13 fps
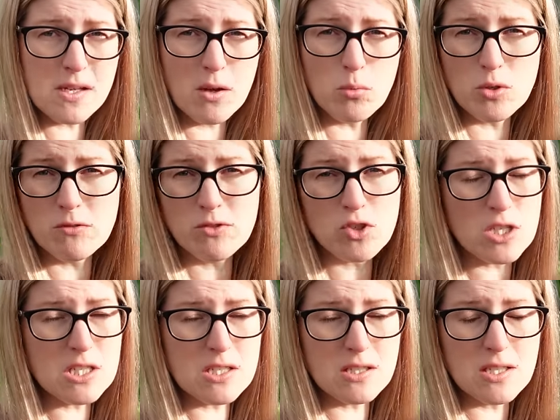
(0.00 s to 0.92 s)
I would have
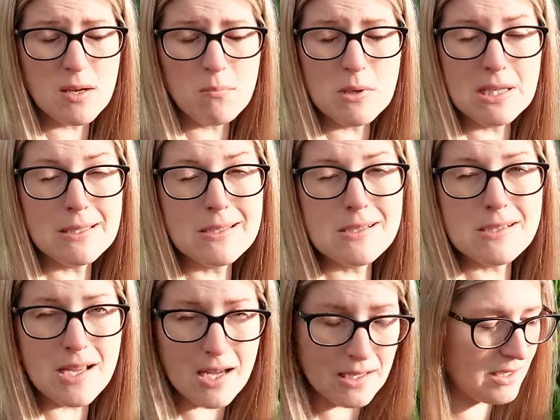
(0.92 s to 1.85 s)
treated them
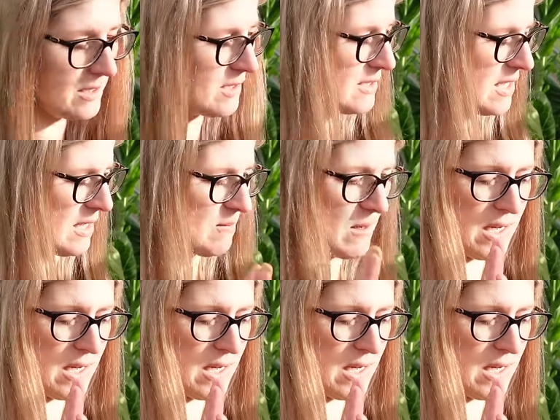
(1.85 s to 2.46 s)
exactly the same